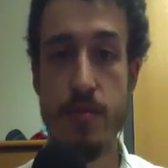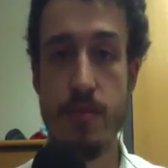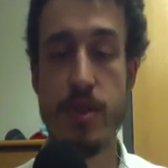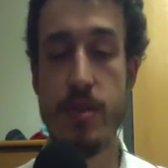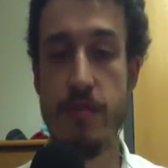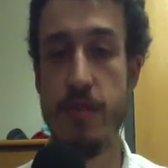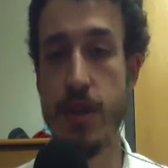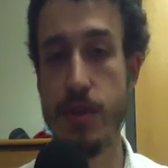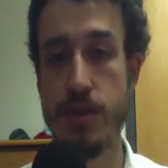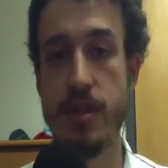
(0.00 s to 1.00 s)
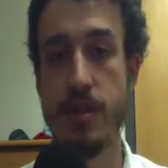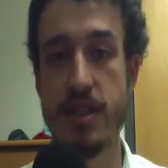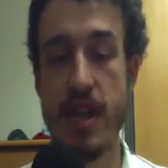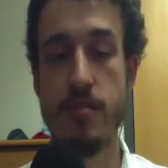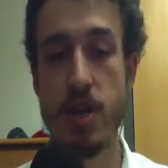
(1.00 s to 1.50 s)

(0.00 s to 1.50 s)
which are fields at the same